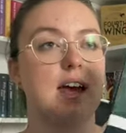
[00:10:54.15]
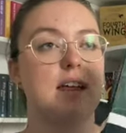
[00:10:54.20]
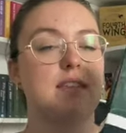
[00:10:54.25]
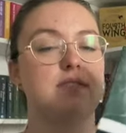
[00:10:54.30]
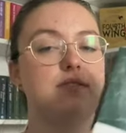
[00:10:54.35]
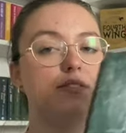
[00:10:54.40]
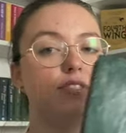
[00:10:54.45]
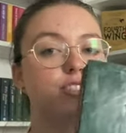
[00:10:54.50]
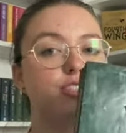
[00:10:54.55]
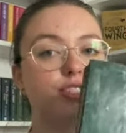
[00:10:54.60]

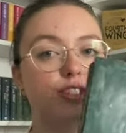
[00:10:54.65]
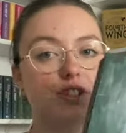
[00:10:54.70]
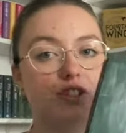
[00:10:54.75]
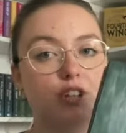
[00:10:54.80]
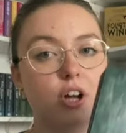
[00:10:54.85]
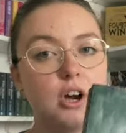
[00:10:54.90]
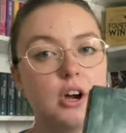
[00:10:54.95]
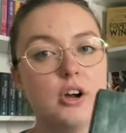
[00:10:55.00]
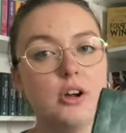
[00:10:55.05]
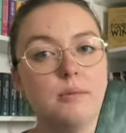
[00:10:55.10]

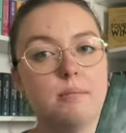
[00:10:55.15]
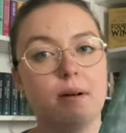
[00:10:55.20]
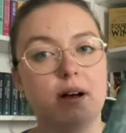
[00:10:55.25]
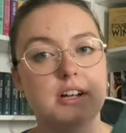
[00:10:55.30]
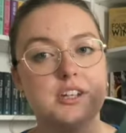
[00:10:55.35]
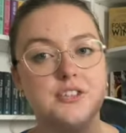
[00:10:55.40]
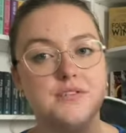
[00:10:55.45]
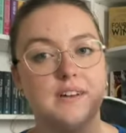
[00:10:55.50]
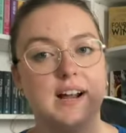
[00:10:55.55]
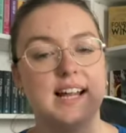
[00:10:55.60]
So
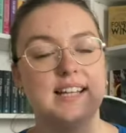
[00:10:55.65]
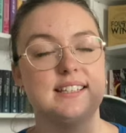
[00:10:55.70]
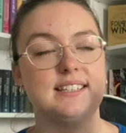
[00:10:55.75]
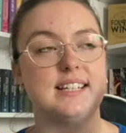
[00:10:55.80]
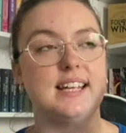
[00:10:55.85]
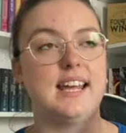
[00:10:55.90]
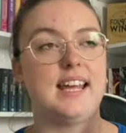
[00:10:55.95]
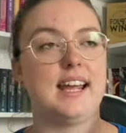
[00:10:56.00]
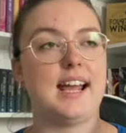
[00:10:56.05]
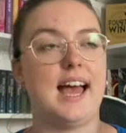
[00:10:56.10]
much
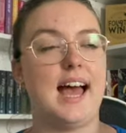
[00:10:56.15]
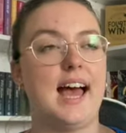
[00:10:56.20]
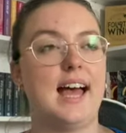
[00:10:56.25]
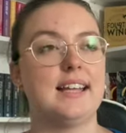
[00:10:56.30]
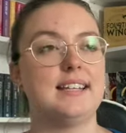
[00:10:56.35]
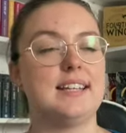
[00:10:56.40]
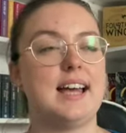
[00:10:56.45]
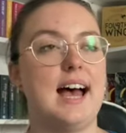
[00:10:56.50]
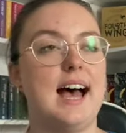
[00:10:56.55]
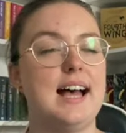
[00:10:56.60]
ranting.
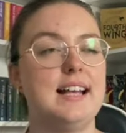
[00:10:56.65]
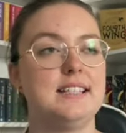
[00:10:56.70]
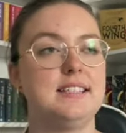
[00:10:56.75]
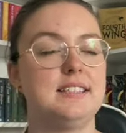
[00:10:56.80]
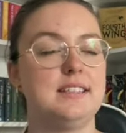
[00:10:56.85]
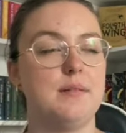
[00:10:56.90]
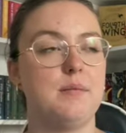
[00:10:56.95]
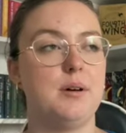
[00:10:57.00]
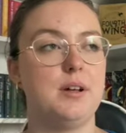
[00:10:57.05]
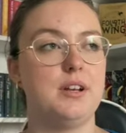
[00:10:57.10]
And as
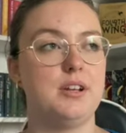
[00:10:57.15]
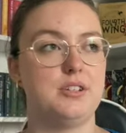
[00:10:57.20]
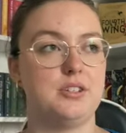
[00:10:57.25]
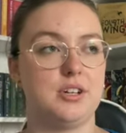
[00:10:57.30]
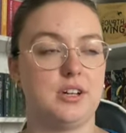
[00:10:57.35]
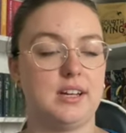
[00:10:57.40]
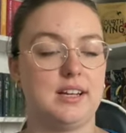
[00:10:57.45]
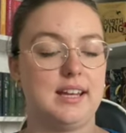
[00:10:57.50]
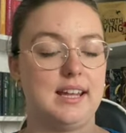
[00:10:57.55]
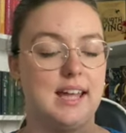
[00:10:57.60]
someone who
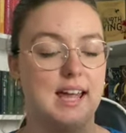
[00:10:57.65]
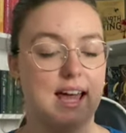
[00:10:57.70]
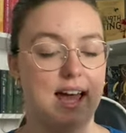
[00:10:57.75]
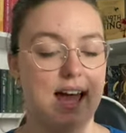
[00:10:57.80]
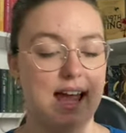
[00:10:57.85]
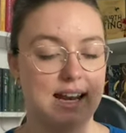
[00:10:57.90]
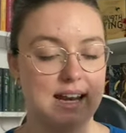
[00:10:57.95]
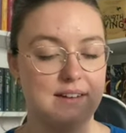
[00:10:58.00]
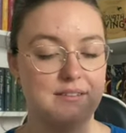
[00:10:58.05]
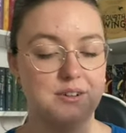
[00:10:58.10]
took an
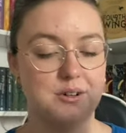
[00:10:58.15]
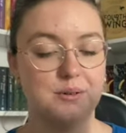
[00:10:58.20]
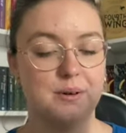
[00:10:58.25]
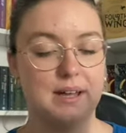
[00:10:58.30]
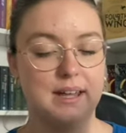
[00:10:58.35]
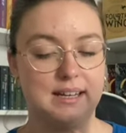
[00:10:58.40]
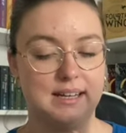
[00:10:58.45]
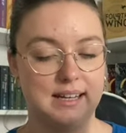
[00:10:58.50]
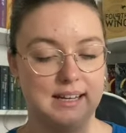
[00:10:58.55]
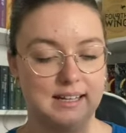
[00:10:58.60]
A-level
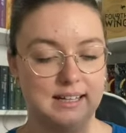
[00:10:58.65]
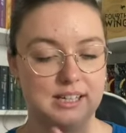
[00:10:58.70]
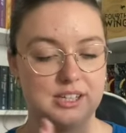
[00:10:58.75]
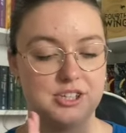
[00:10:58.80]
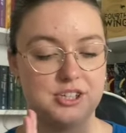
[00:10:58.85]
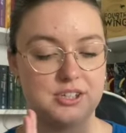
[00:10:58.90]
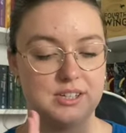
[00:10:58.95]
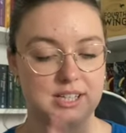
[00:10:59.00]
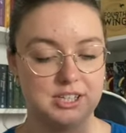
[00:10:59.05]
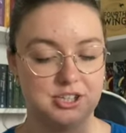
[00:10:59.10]
in
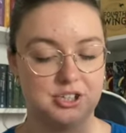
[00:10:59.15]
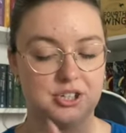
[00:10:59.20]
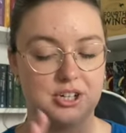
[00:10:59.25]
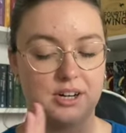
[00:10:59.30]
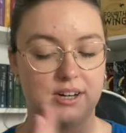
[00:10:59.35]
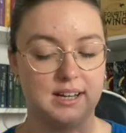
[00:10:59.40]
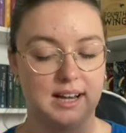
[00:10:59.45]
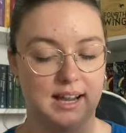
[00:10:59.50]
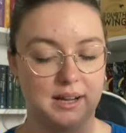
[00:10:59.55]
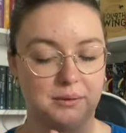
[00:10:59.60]
English literature
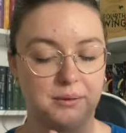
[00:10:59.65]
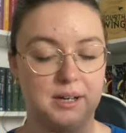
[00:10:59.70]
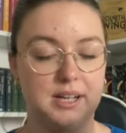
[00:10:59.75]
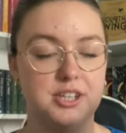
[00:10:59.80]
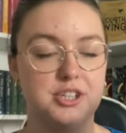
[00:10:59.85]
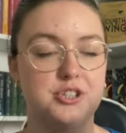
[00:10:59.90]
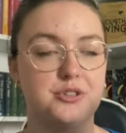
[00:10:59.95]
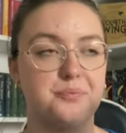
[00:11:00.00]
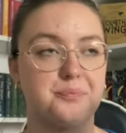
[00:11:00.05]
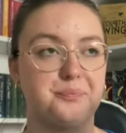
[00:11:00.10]
and
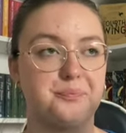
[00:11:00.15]
language,